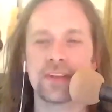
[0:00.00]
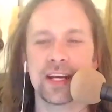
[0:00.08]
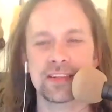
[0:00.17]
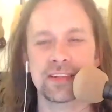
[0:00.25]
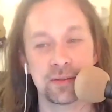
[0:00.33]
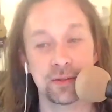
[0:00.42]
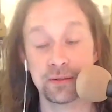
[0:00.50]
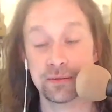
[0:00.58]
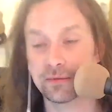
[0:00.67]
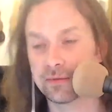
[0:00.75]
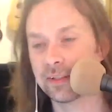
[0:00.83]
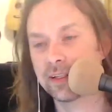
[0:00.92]
that's true.
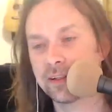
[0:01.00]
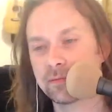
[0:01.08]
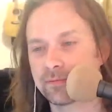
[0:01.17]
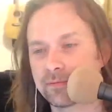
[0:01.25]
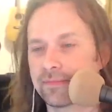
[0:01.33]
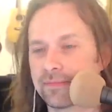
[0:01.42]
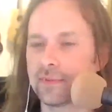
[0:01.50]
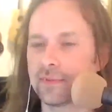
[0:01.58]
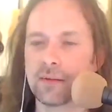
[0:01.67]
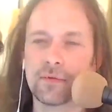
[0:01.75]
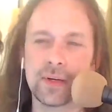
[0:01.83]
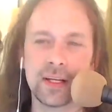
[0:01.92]
No,
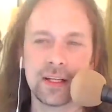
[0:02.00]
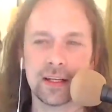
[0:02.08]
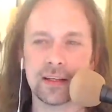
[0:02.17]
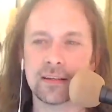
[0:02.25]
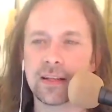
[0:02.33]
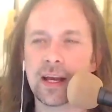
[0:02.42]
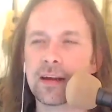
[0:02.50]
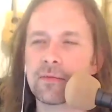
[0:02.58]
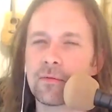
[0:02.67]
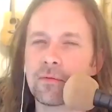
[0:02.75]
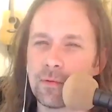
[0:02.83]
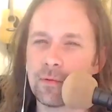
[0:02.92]
not really. Not
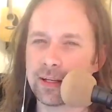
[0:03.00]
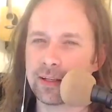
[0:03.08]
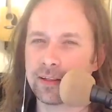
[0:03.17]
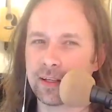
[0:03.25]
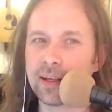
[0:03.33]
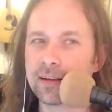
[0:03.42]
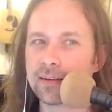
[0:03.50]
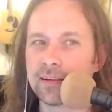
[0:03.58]
really.